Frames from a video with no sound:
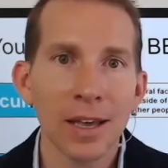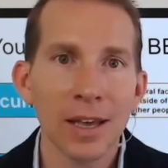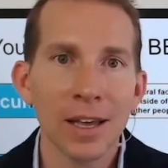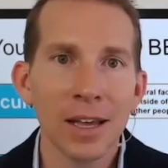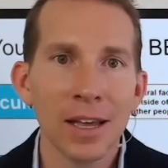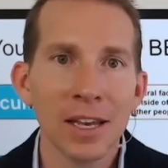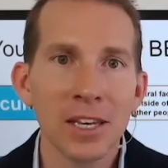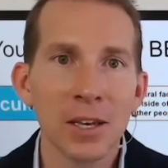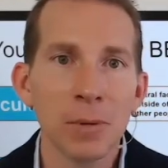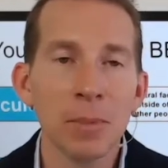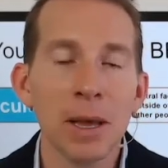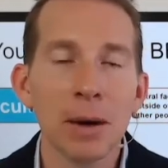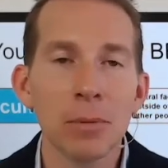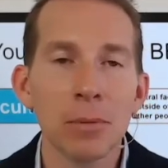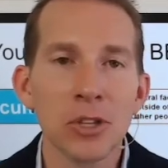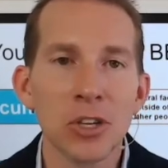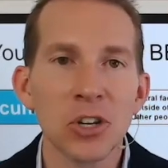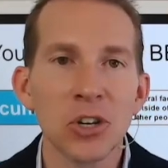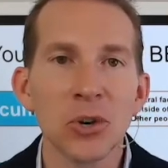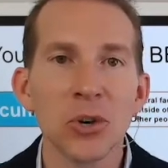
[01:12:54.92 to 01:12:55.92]
to be able
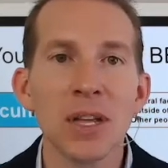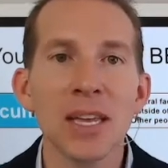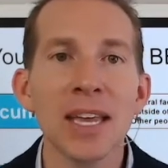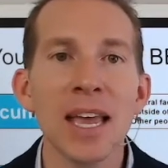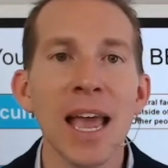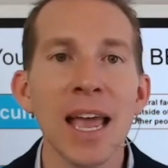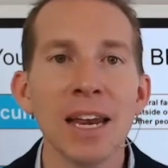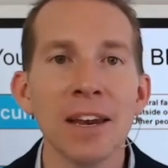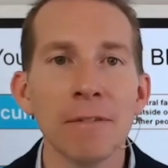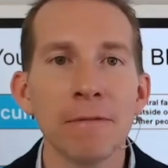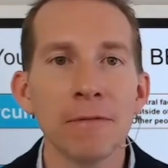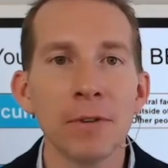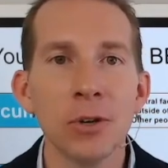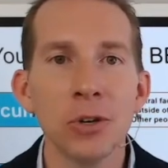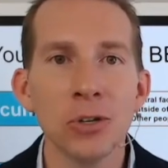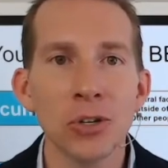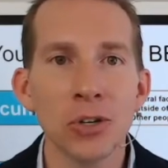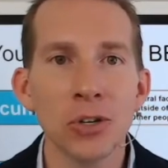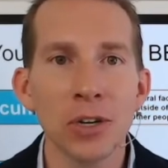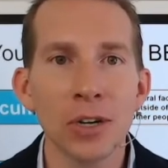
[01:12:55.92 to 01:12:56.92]
to create a
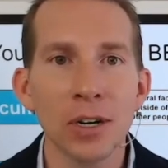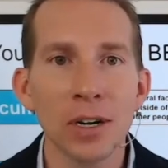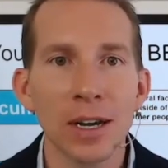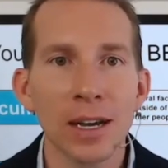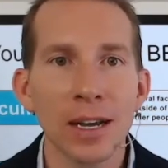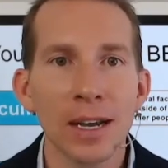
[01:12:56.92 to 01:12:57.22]
future